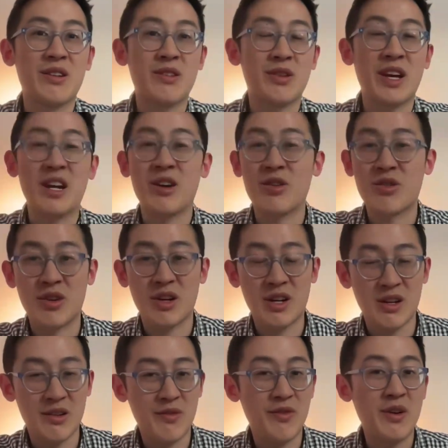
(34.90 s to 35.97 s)
layers
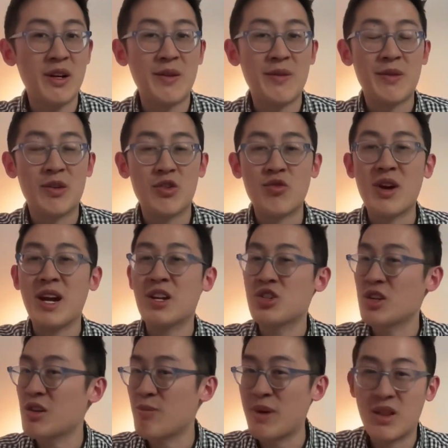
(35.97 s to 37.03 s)
of
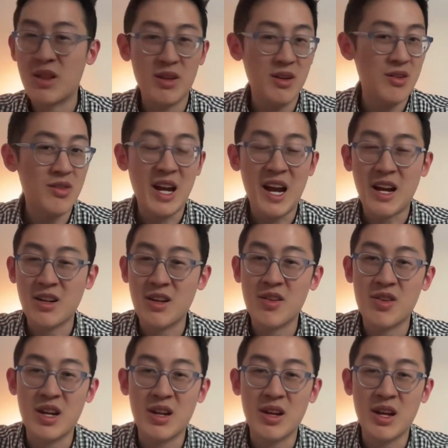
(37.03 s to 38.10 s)
strategies, methods,
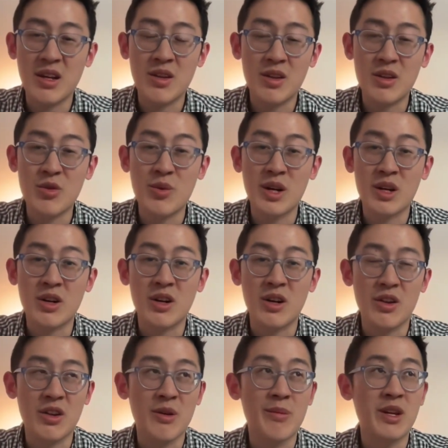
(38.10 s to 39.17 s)
tactics, and anything you want to
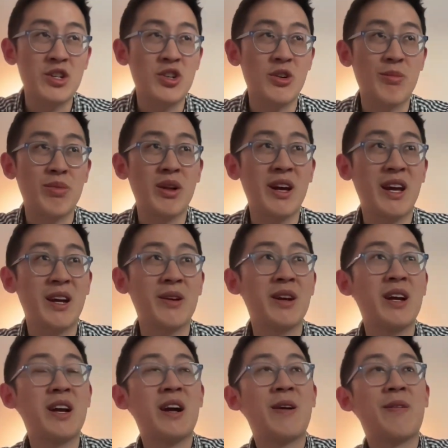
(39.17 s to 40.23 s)
call them into your playing.
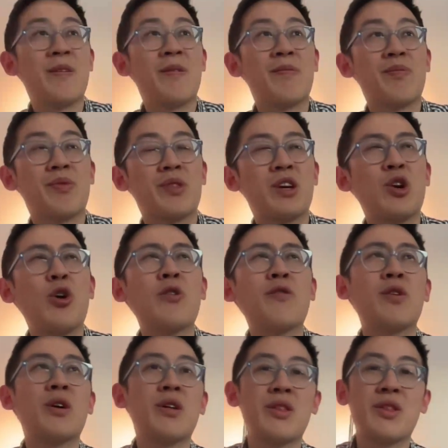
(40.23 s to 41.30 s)
The
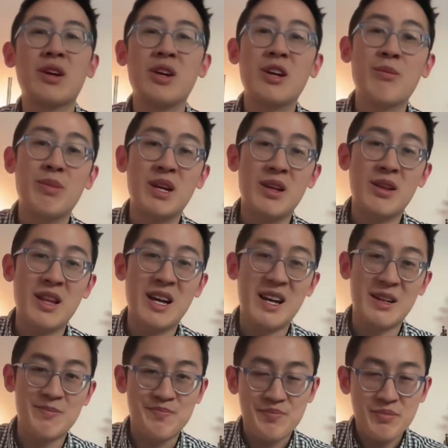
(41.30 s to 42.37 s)
overall thinking being
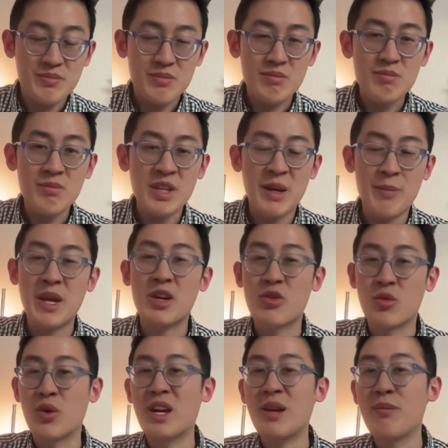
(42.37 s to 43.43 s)
that it
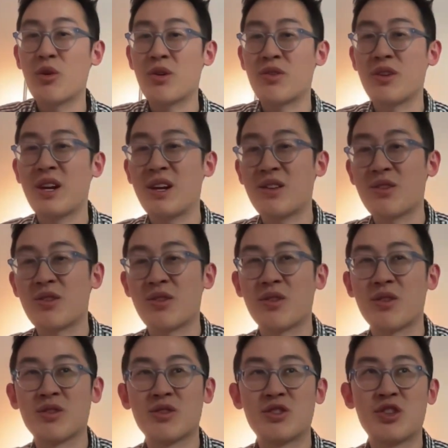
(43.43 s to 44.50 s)
makes way more
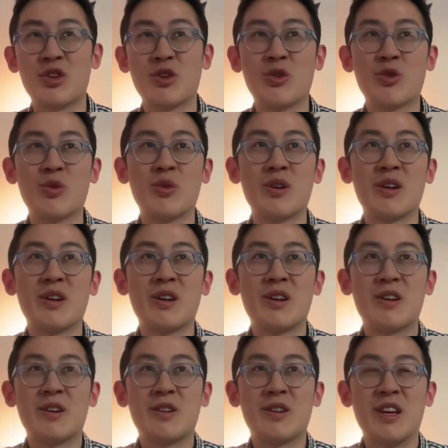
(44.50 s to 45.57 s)
sense to,
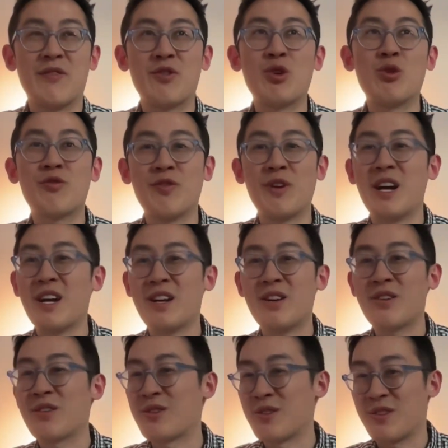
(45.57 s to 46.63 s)
if you
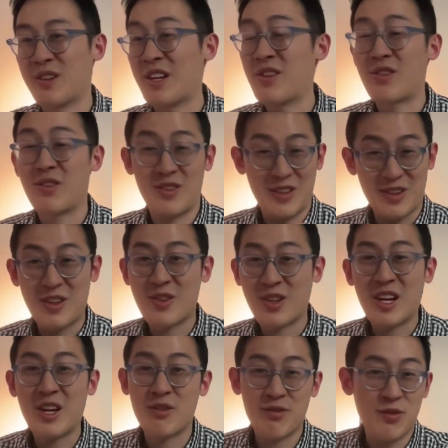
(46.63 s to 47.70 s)
find, in
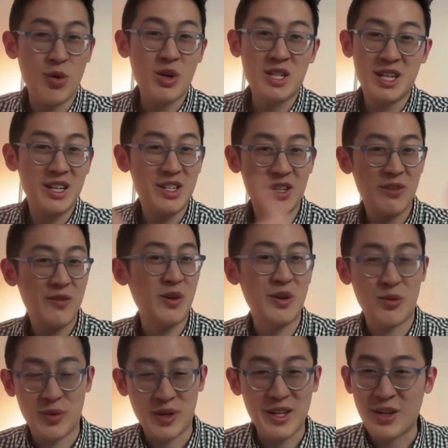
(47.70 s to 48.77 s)
this case, 14
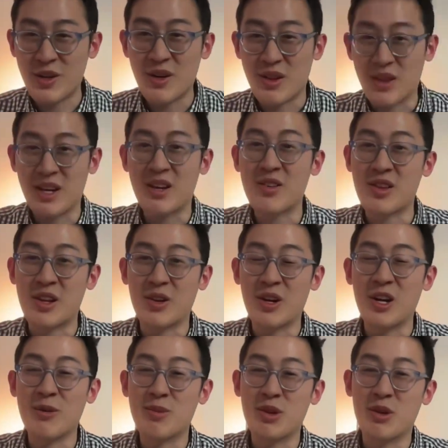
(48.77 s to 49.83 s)
different really good things
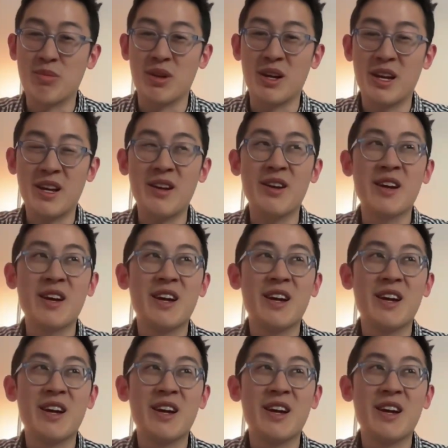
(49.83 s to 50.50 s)
that'll help your playing,